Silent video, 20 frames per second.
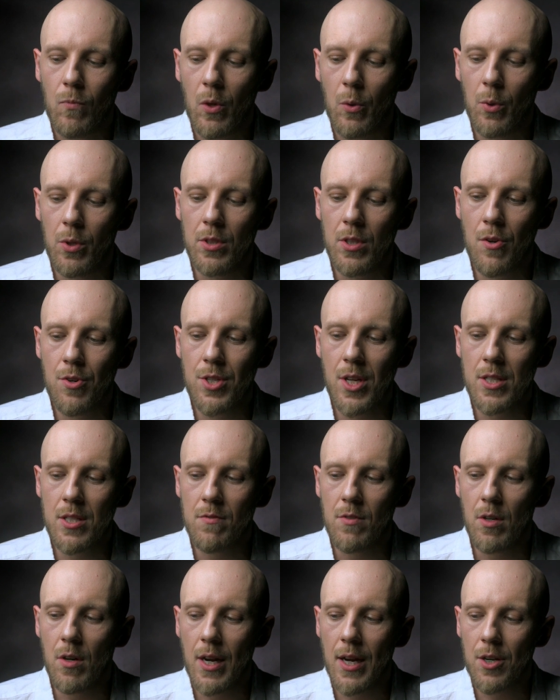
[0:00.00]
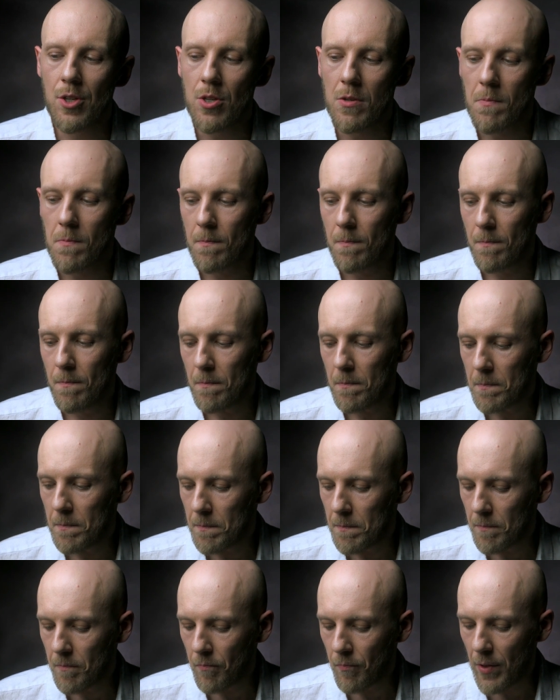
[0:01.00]
with no sense of direction.
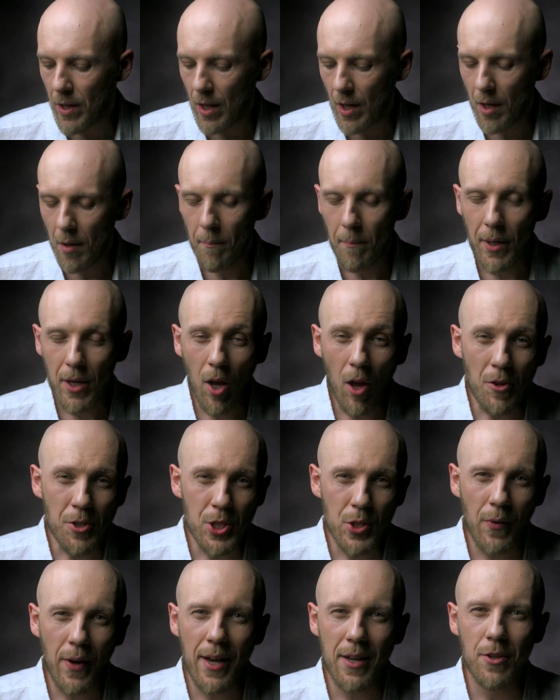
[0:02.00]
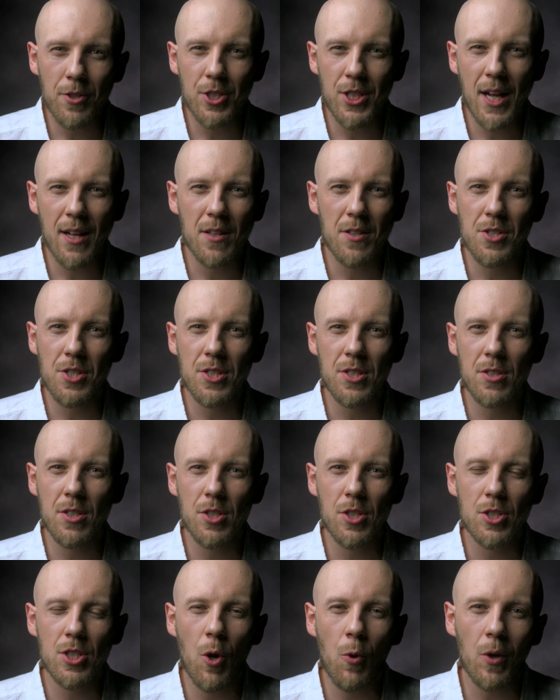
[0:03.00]
But also, I understand that this
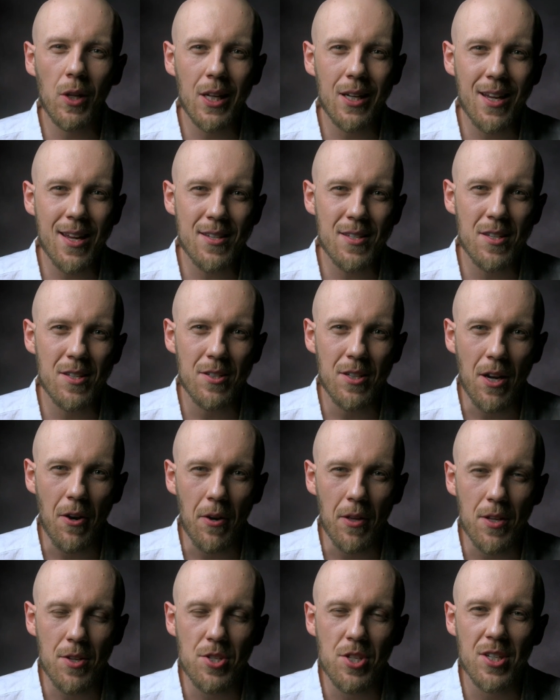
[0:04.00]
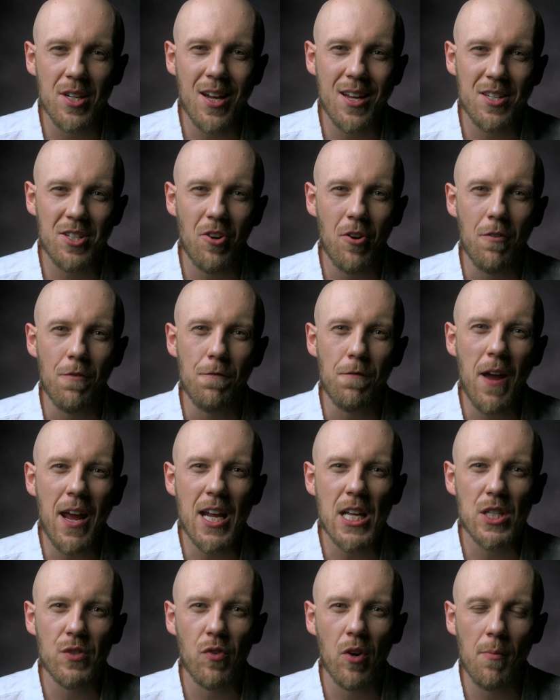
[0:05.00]
is totally necessary. This is a necessary
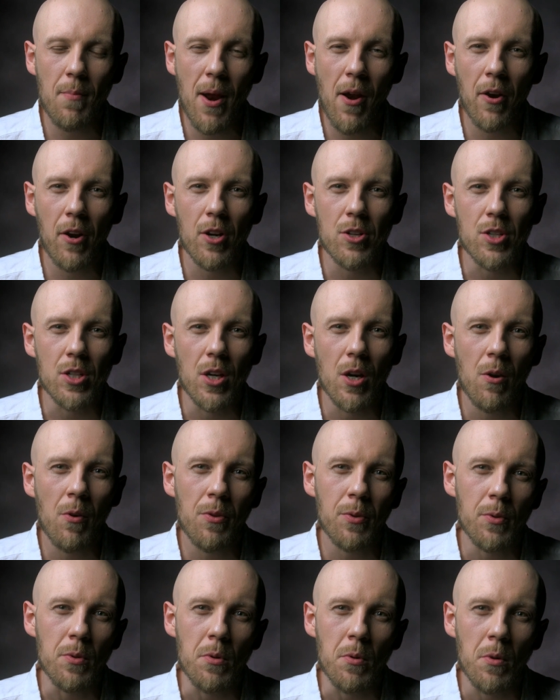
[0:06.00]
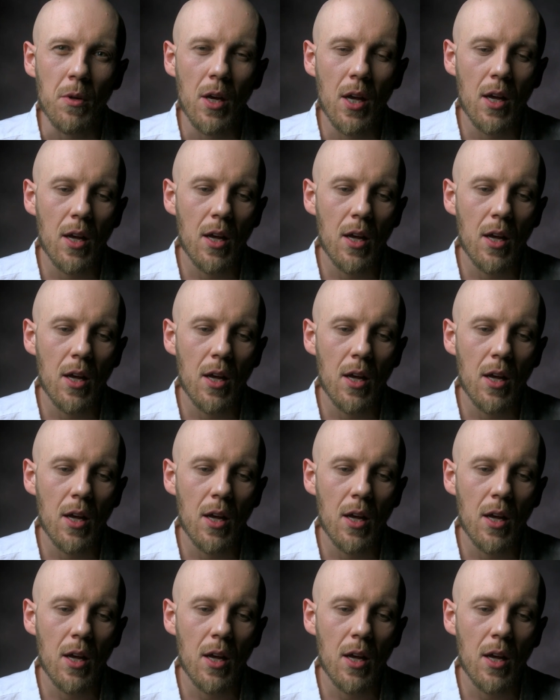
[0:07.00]
phase for America to go through